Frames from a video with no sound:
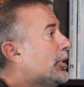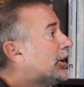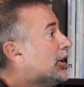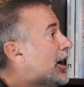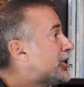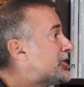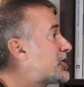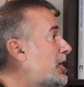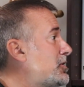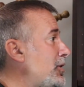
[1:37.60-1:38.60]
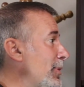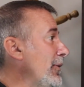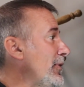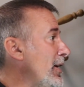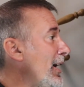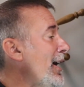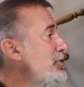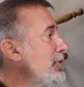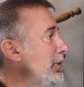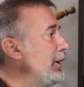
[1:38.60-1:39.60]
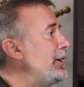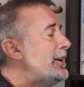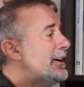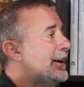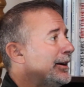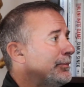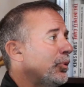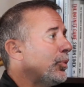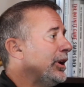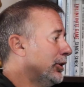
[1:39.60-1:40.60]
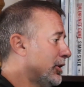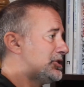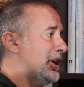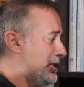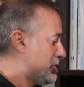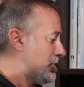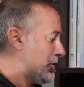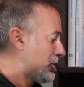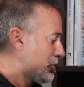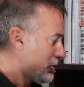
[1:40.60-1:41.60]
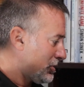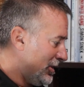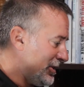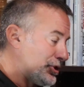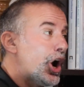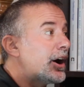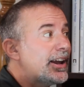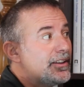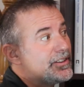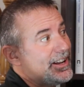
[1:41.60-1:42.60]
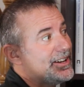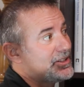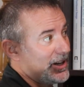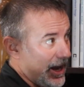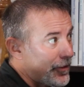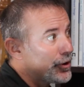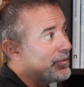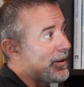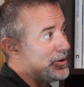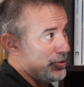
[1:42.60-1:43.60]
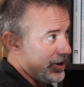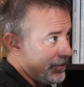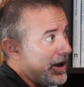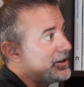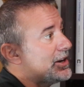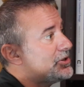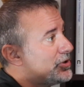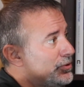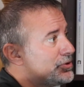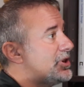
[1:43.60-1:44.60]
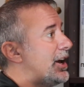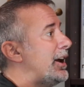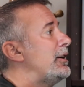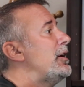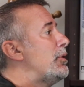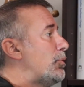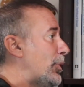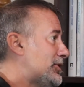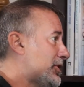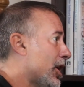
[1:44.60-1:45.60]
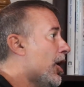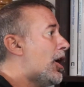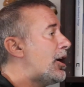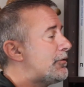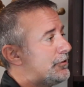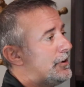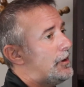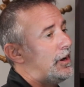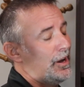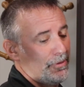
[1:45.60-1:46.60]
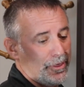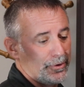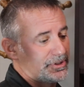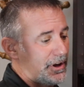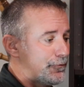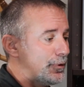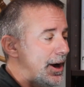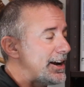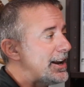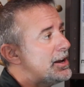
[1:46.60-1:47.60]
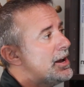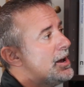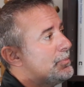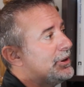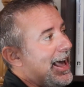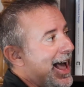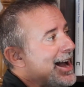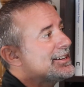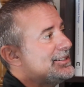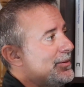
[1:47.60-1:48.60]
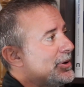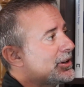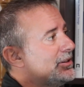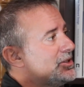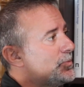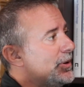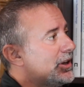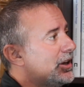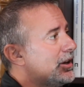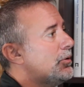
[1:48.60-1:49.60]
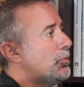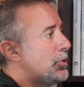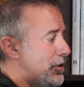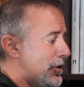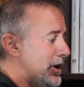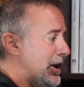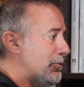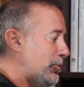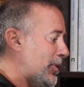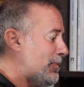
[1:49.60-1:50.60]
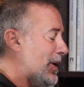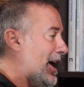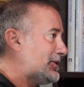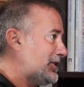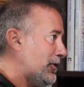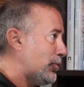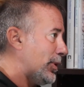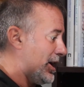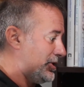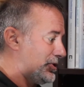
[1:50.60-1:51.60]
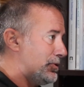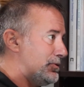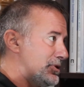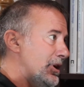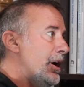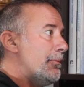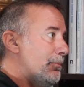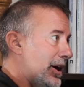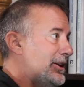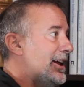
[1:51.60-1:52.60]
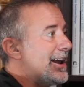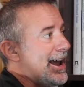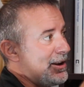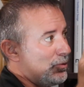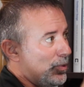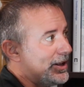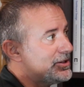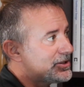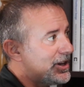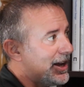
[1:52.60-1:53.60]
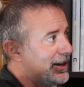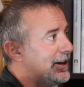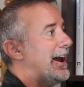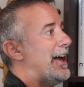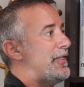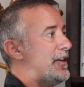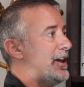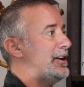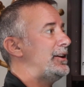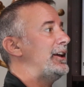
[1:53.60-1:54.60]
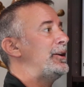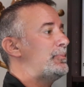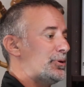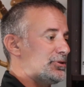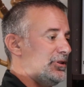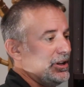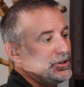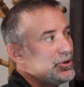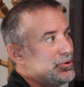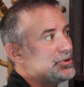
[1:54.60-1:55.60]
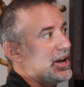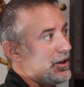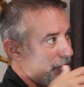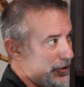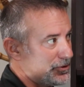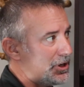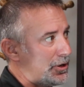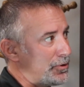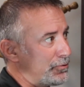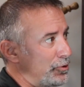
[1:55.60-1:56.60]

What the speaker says: We had a lot of discussion about that, actually. We looked at chunking the days together, maybe doing Monday, Tuesday, Wednesday off, Thursday, Friday. But academically speaking, we thought it would be best if we had students Monday and Wednesday, and then in person then Tuesday and Thursday in other